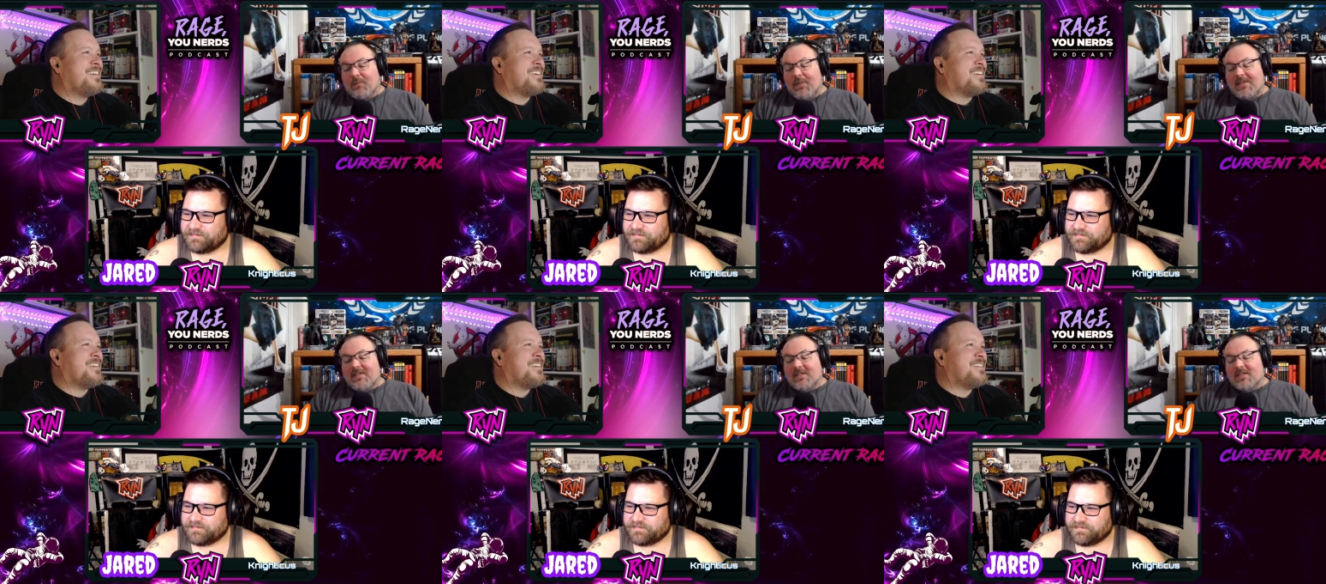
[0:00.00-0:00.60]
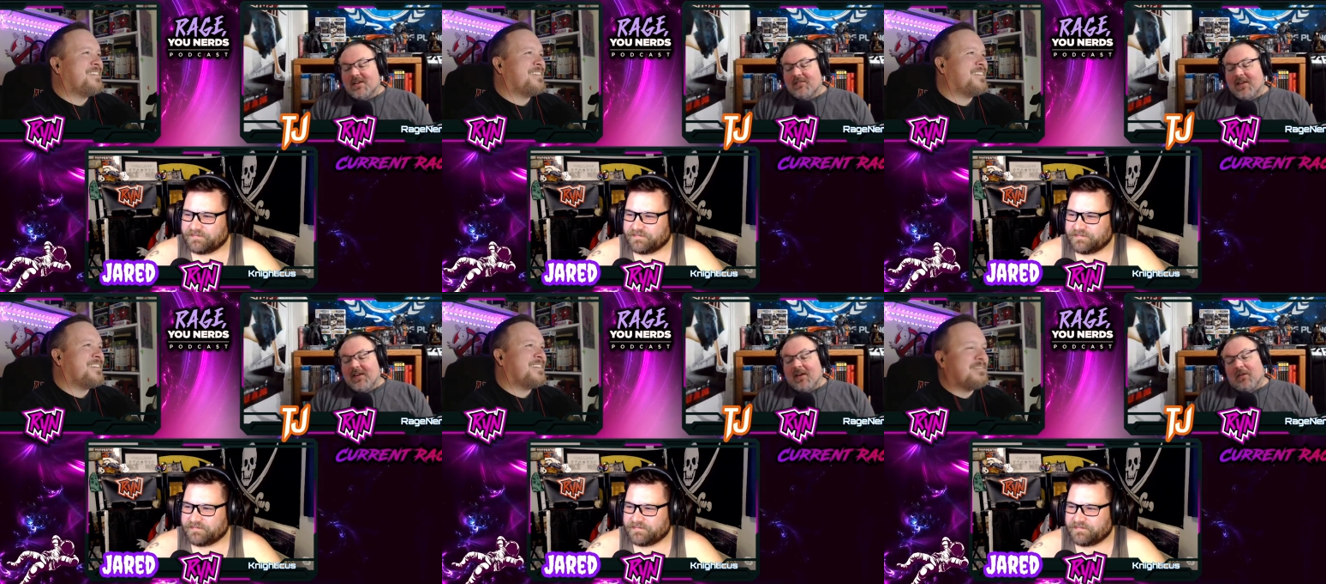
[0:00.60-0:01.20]
Speaker 1: basic stuff
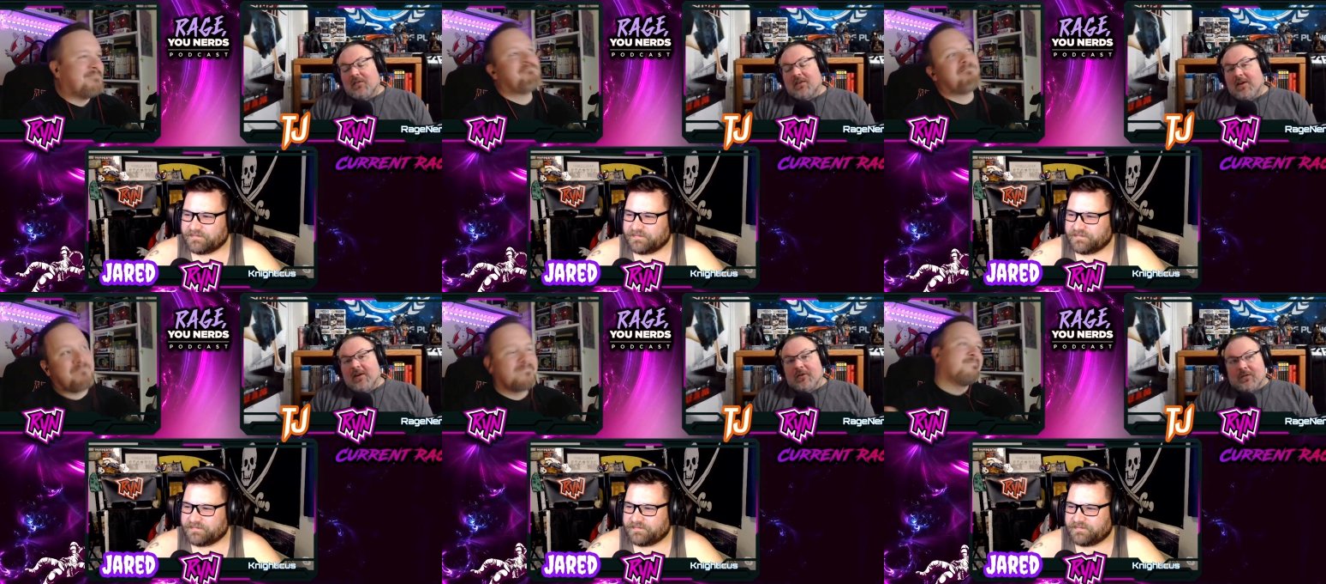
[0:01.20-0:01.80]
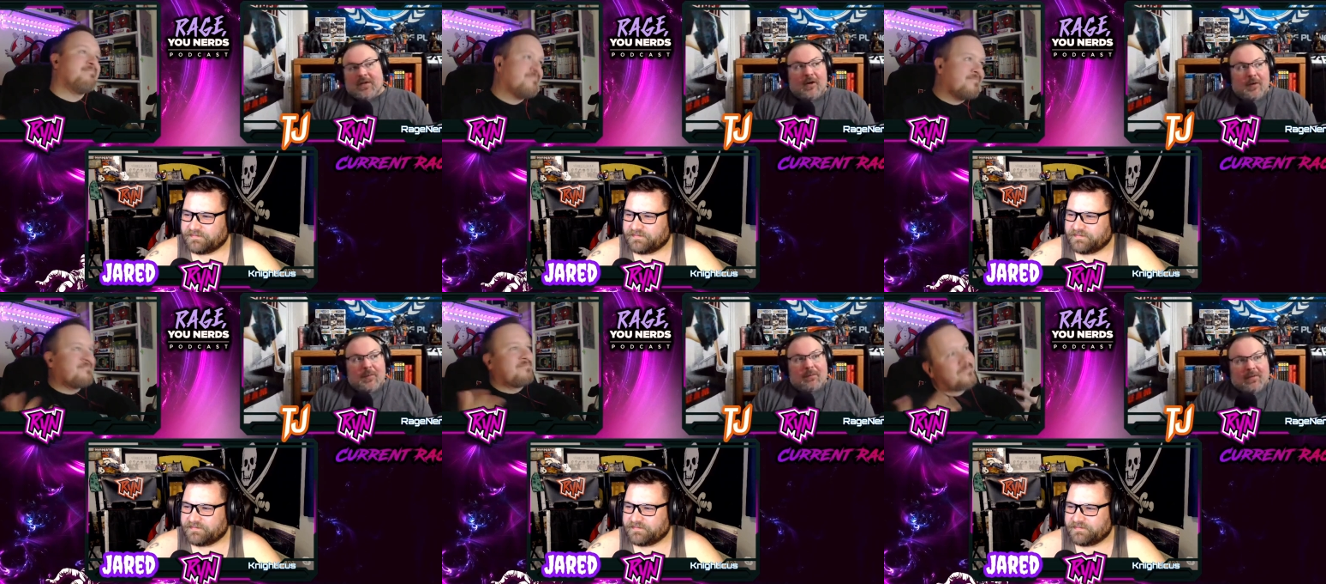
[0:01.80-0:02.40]
like healthcare and
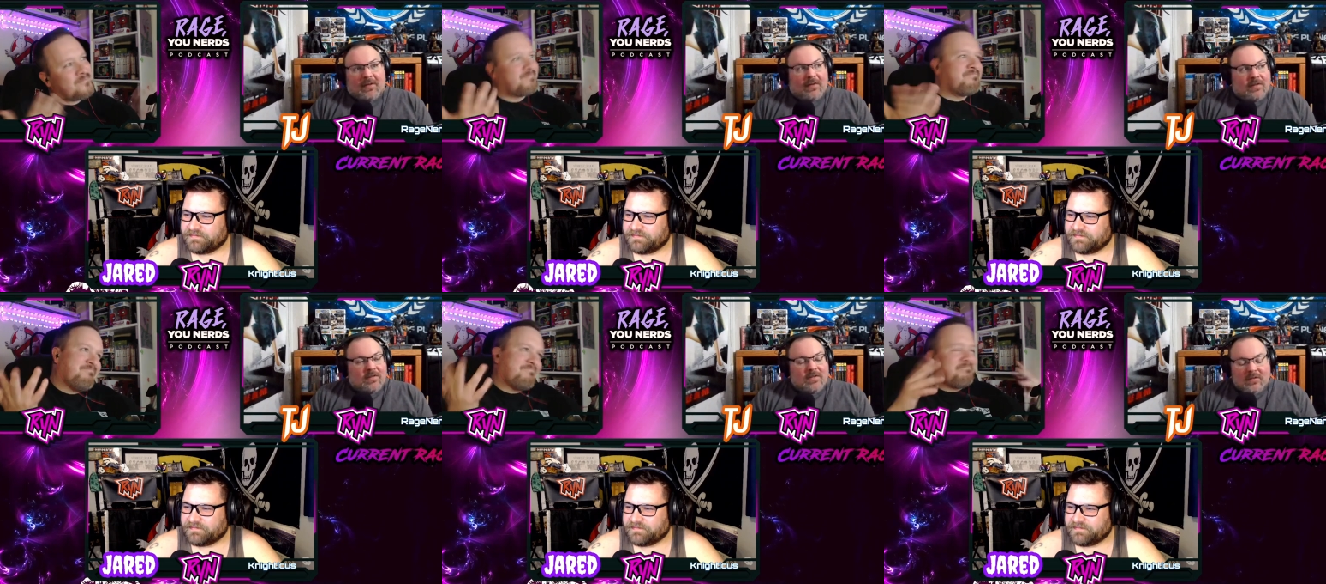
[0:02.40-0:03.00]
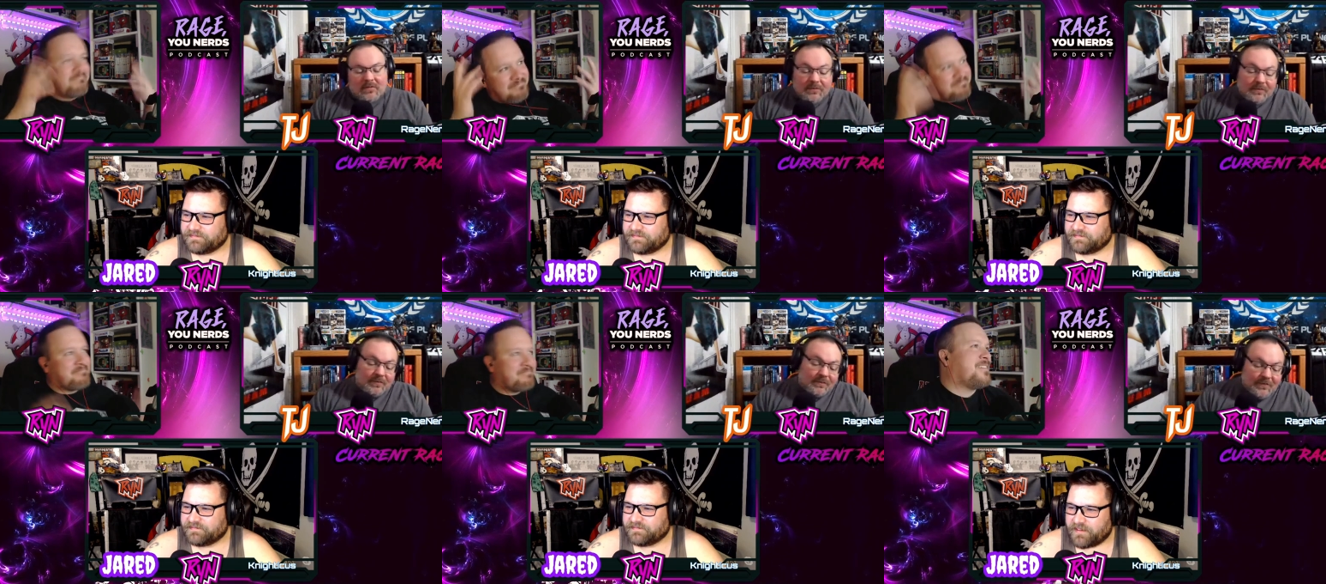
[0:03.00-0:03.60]
retirement plans.
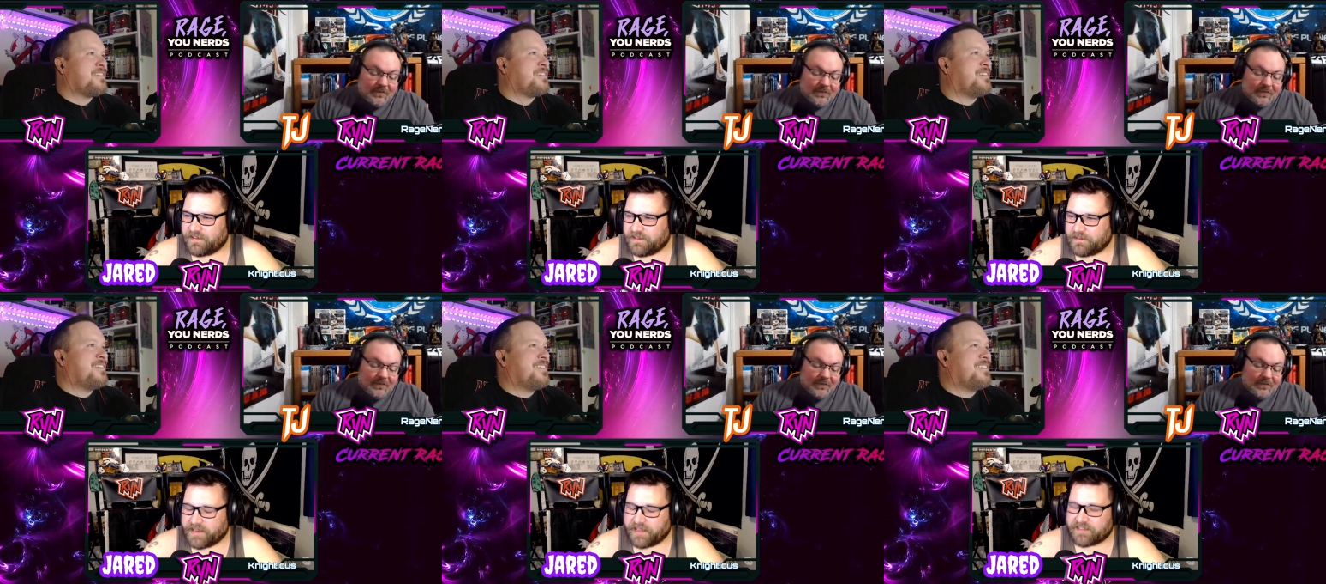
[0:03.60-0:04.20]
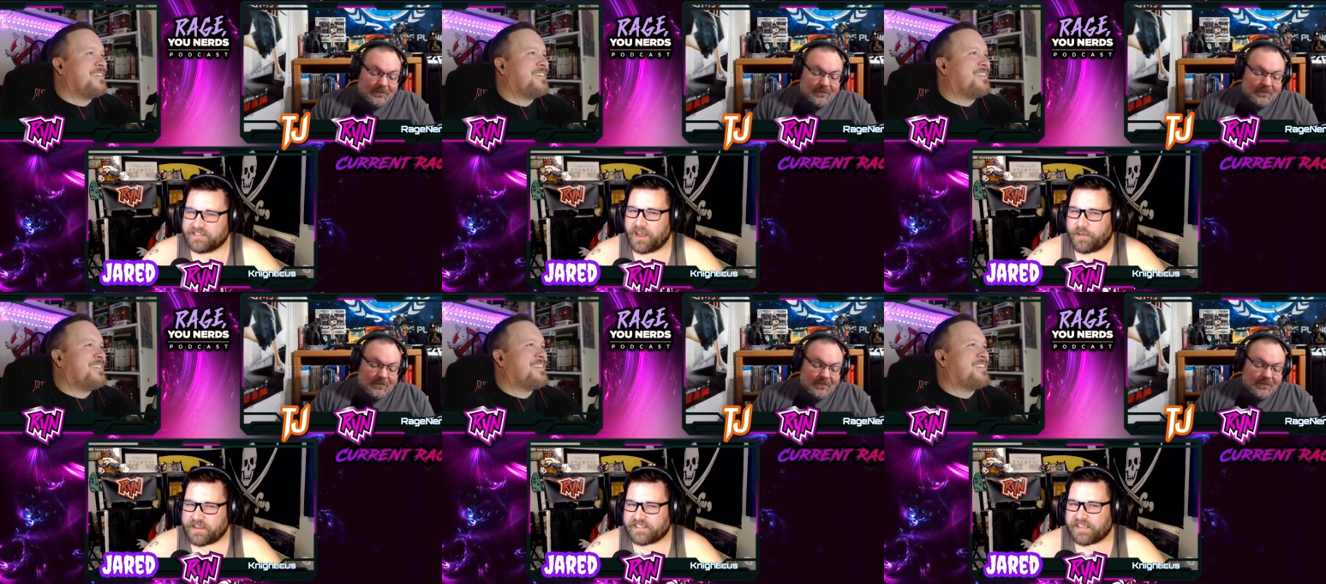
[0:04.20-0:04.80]
Speaker 2: Because
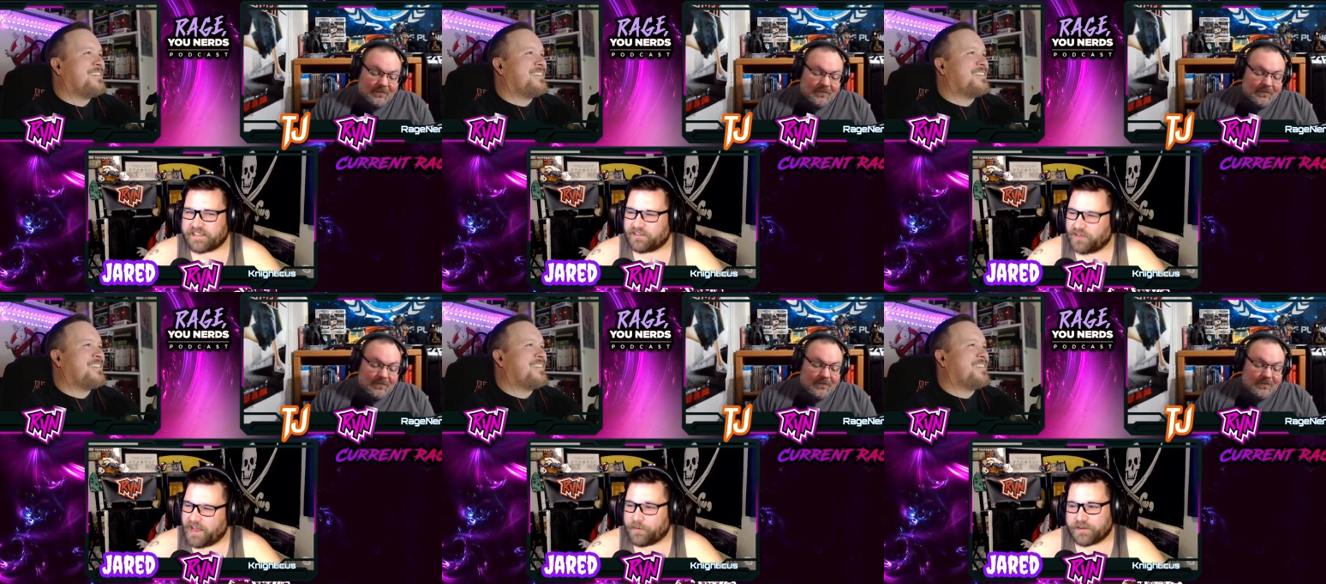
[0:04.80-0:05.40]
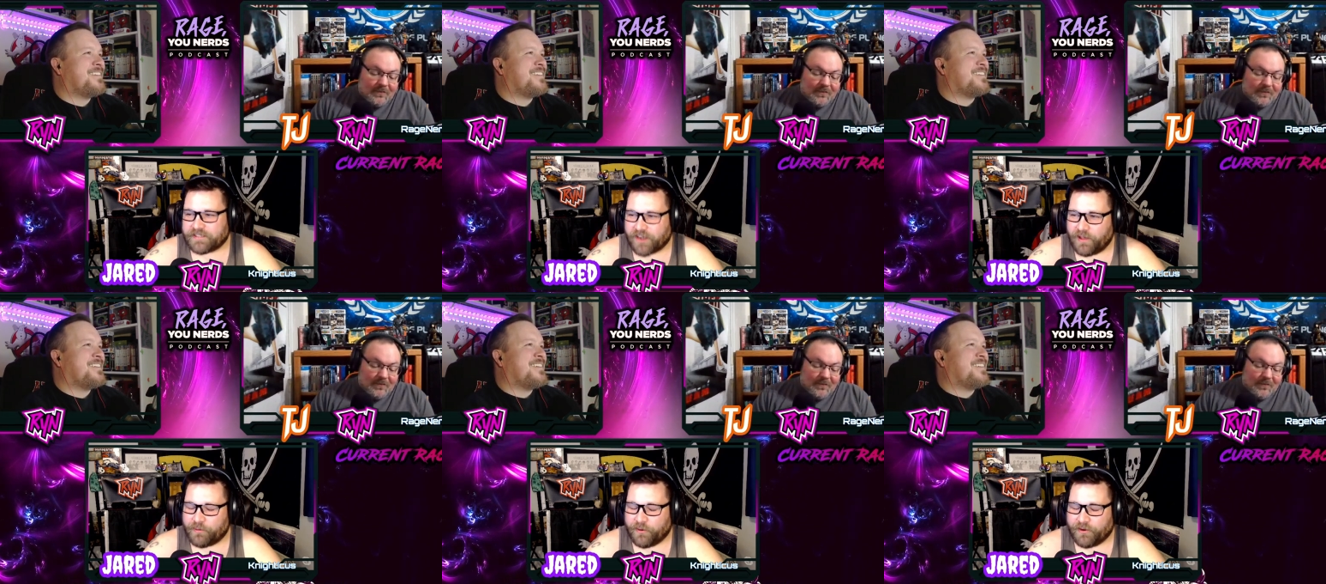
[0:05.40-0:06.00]
nothing says glamorous
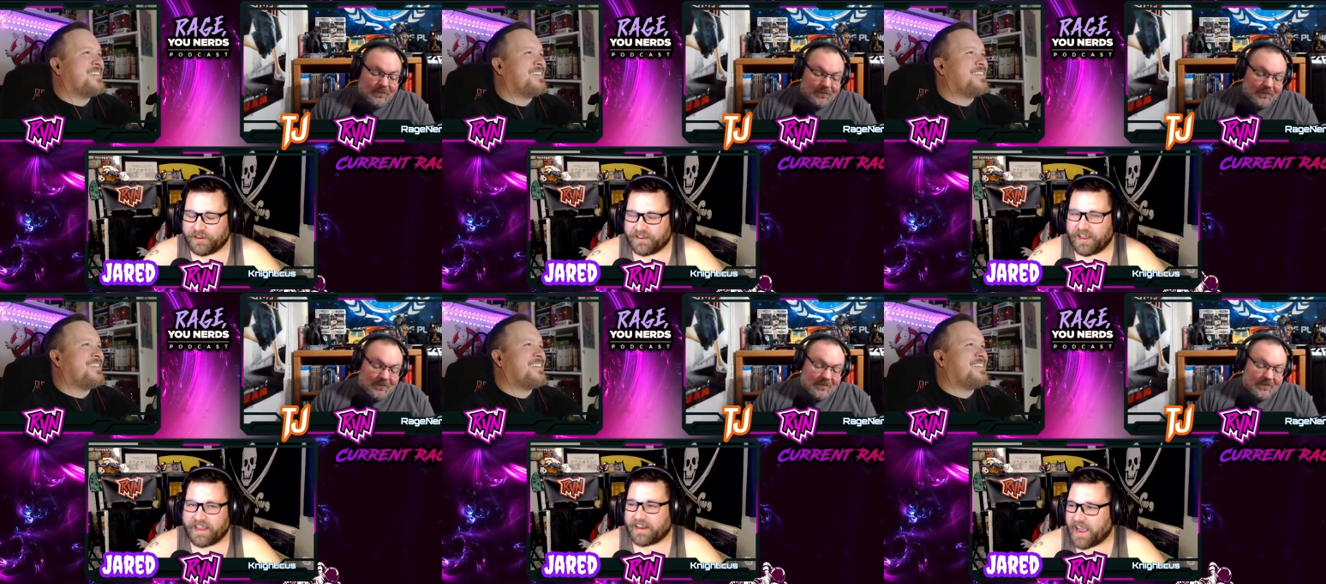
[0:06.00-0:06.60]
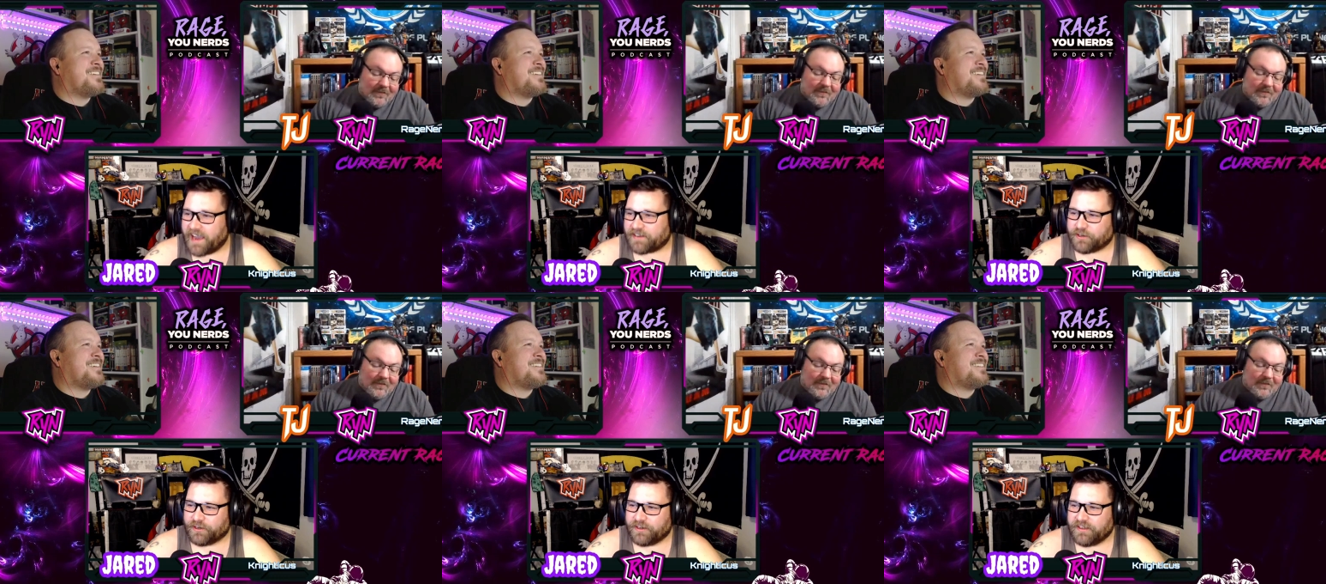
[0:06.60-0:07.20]
Hollywood like an
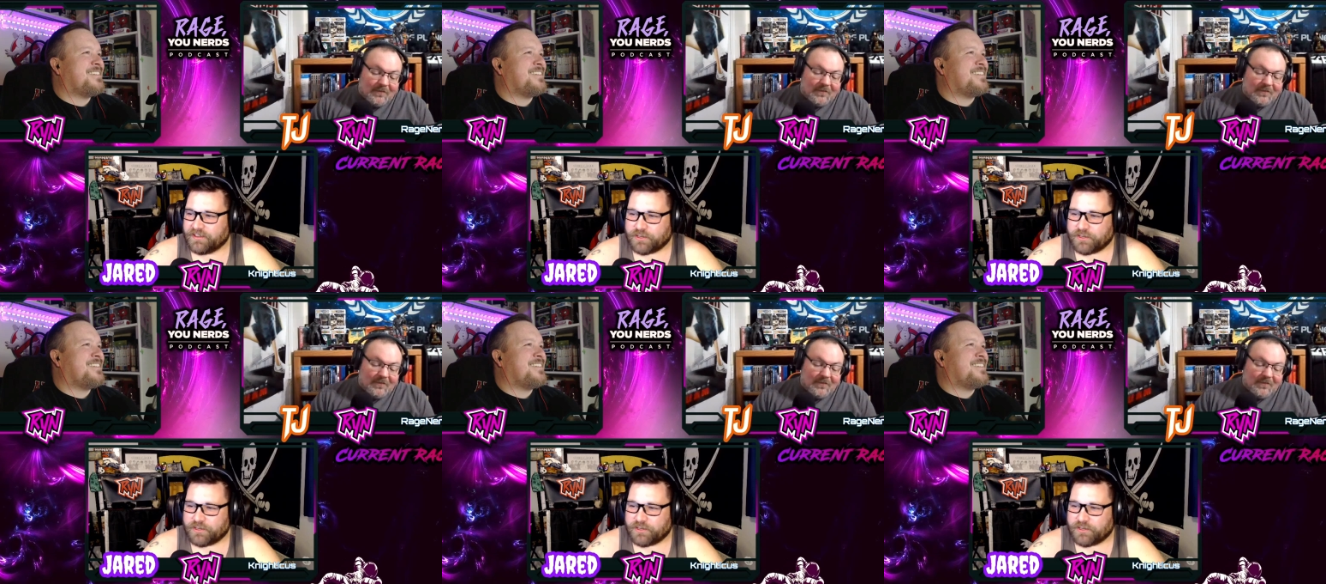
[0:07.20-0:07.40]
actor